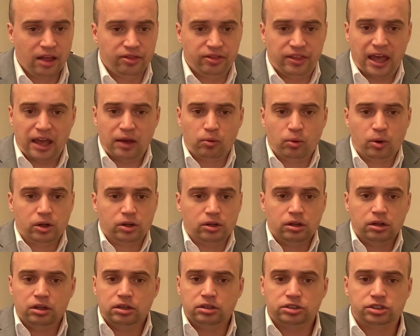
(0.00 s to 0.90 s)
They
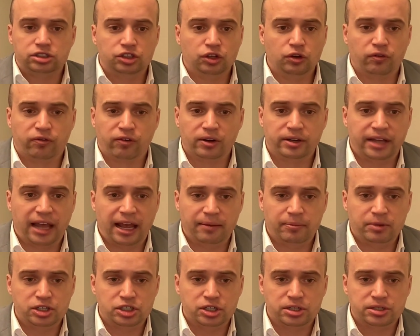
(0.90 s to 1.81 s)
will sue for
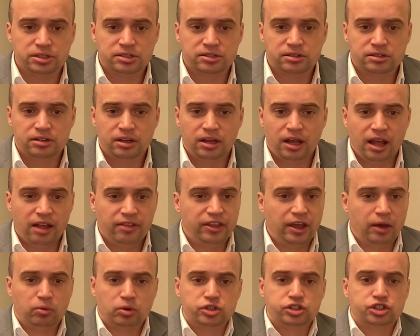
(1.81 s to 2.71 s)
damages. They
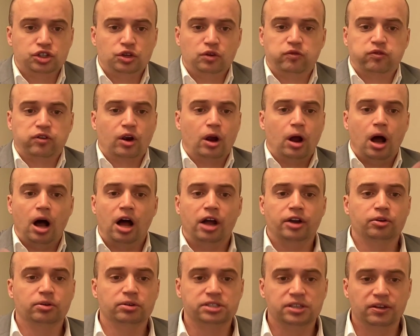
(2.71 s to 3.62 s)
will sue for
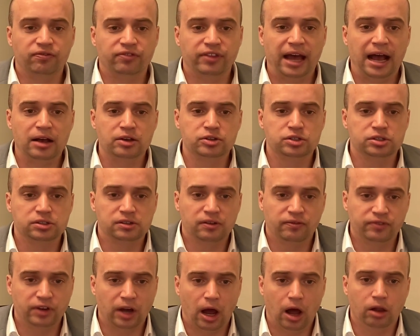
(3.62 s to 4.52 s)
hundreds of thousands of
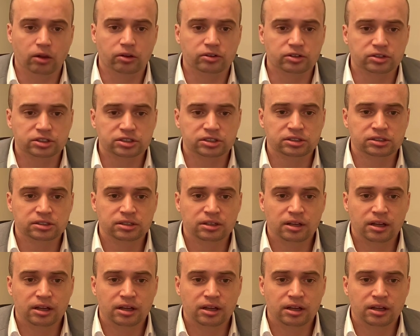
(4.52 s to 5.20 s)
dollars.